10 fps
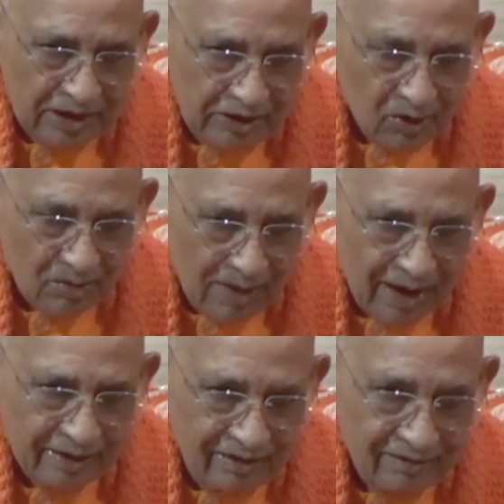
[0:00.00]
in your
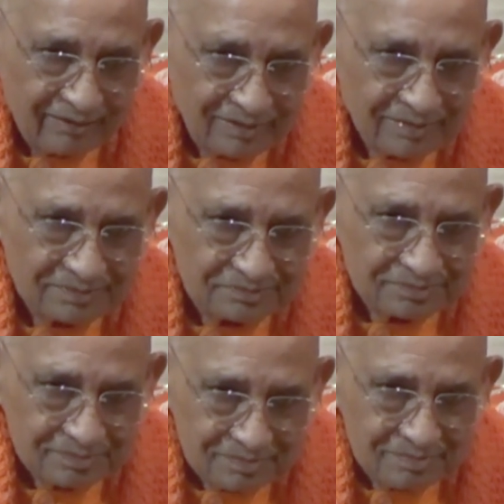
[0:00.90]
mind,
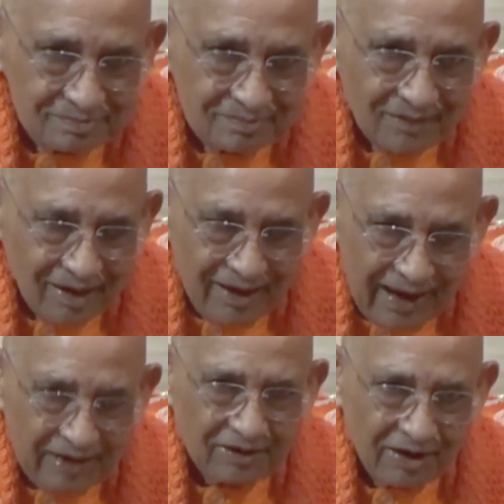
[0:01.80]

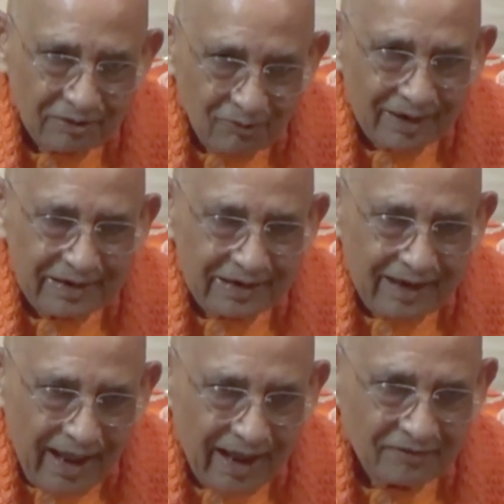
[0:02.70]
greater you are
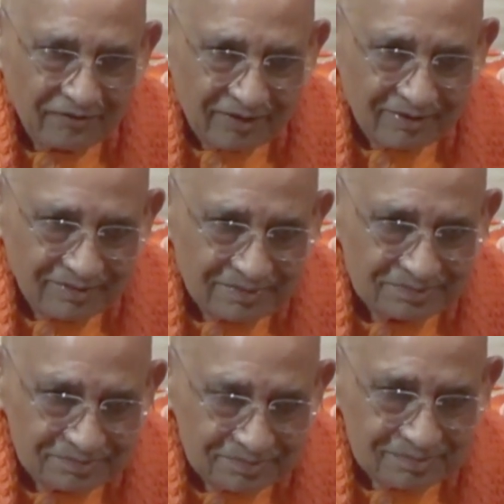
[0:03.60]
detached.
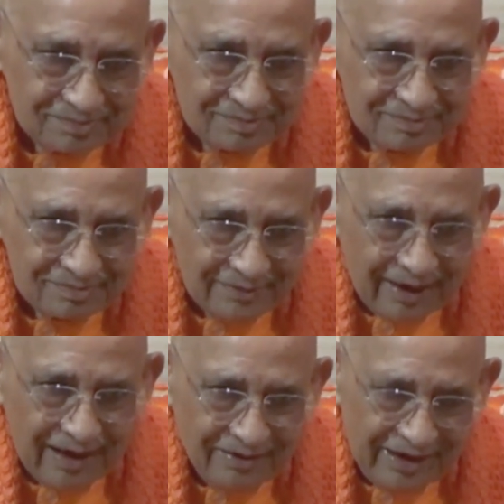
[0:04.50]

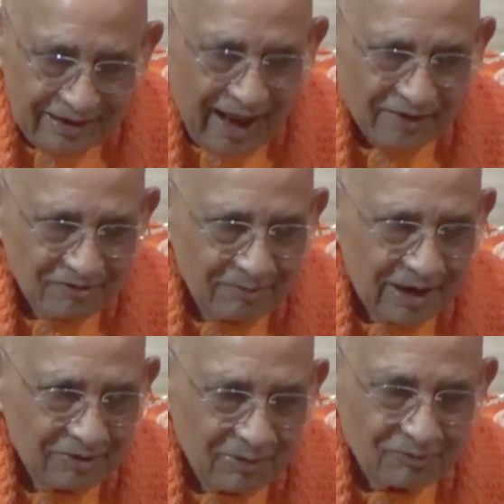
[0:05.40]
Again,
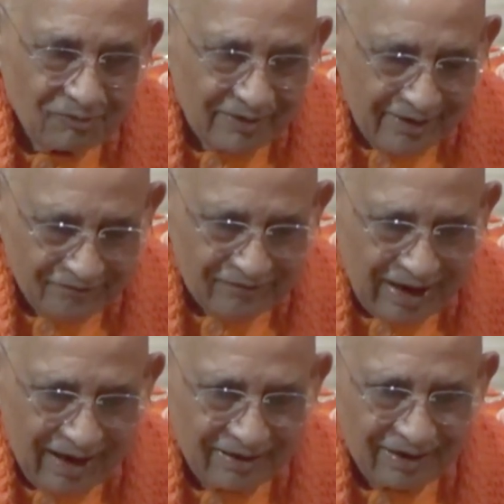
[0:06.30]
detachment, you have to
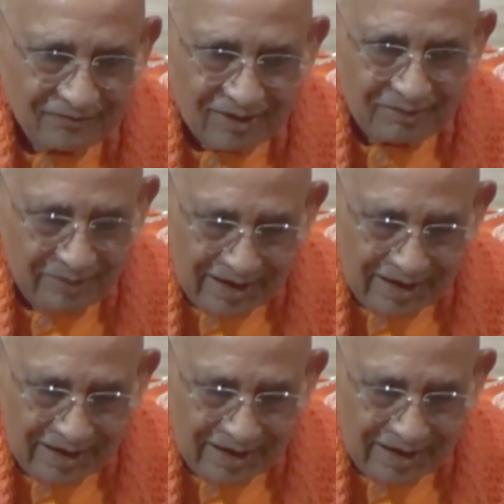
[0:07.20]
understand, doesn't